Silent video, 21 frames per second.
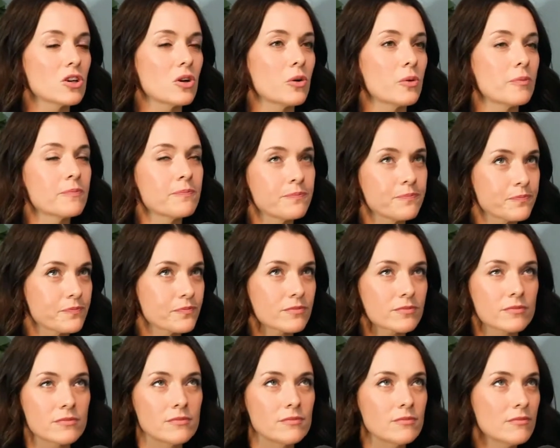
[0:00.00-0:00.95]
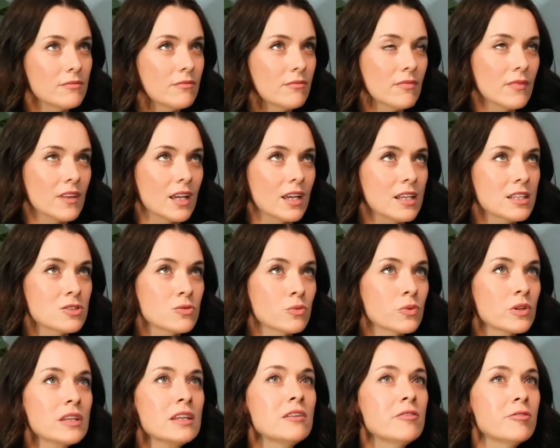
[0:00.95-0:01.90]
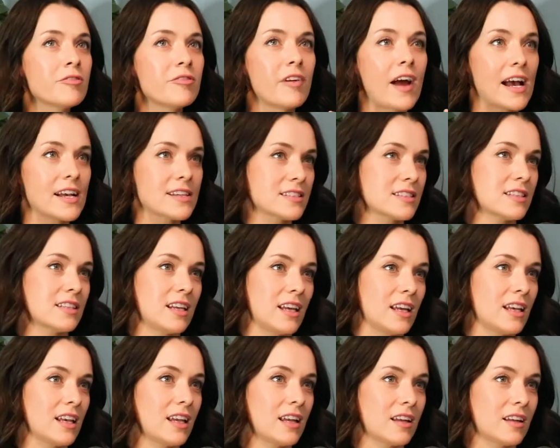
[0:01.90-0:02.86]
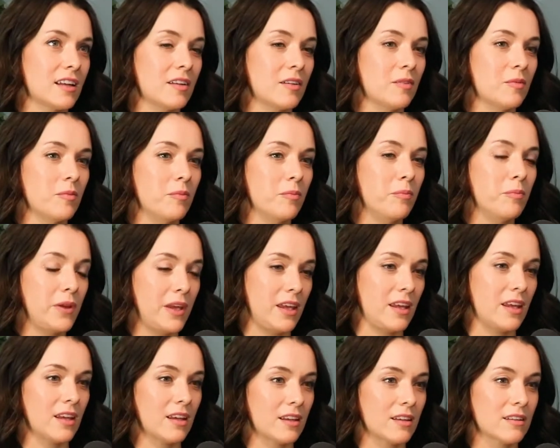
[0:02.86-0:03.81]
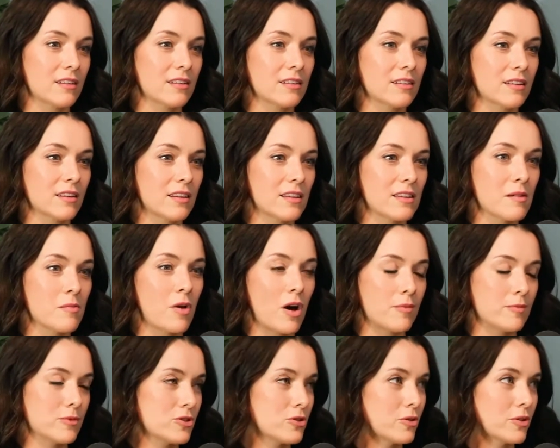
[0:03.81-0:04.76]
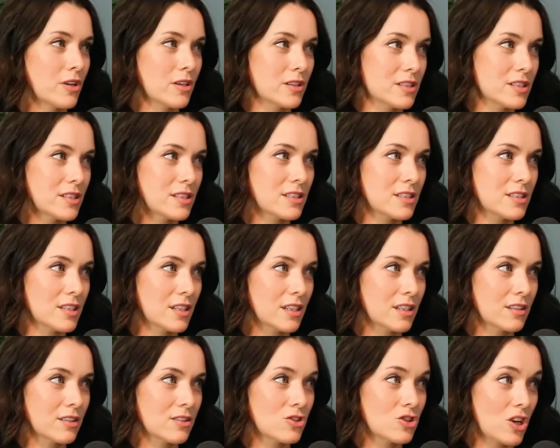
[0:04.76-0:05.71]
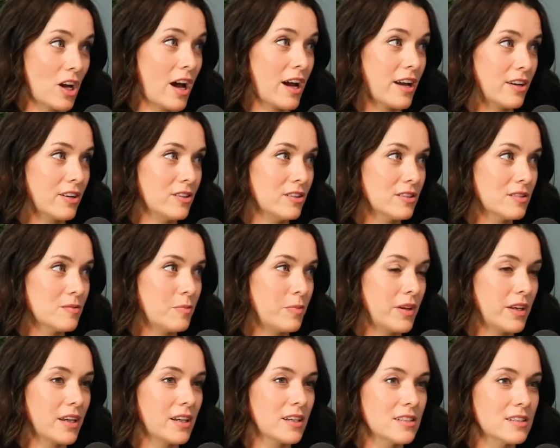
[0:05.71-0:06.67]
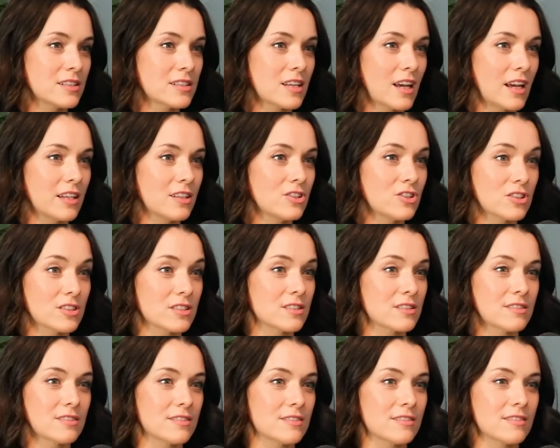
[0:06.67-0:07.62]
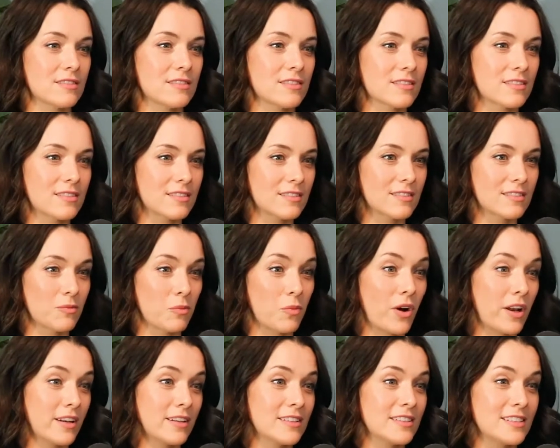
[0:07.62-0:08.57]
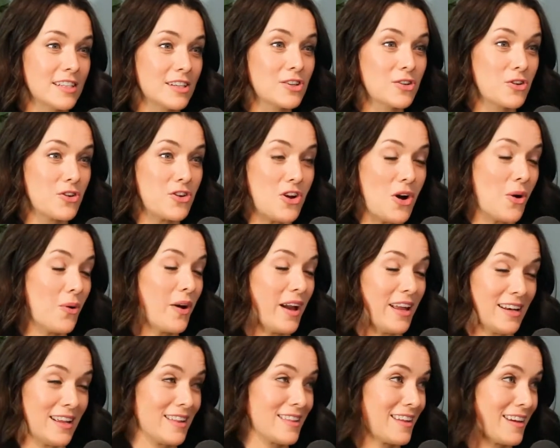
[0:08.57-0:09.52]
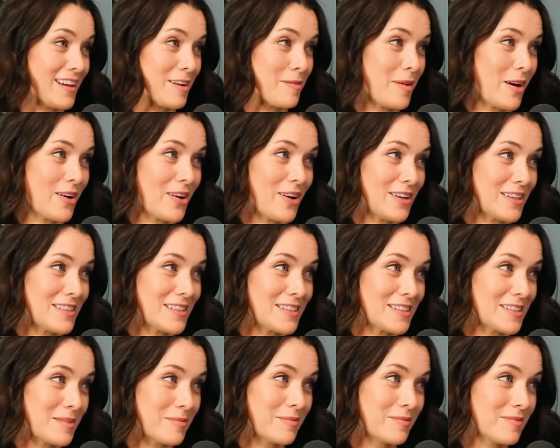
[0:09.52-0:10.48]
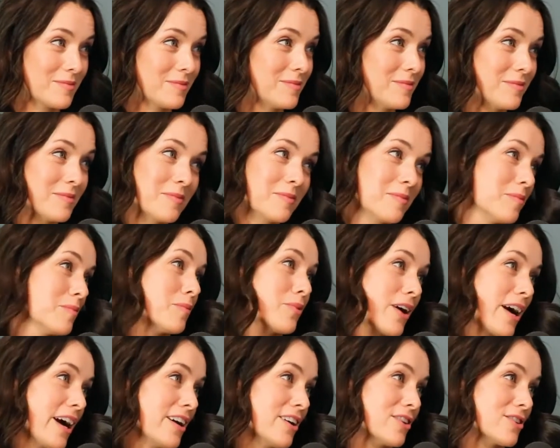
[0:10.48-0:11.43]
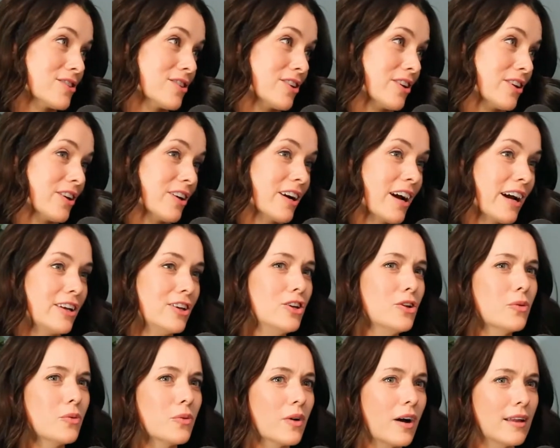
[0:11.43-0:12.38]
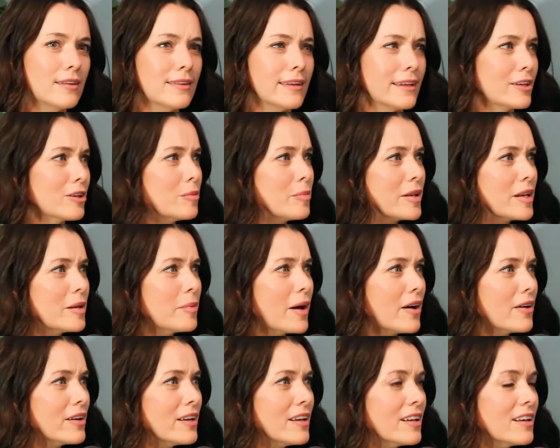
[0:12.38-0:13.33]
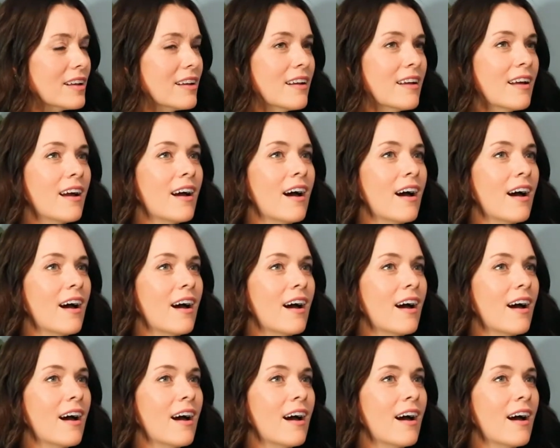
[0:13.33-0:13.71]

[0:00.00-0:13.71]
So it's really fascinating being the mom to an autistic child, because I just, didn't know anything about autism prior to her. I knew a little bit about it.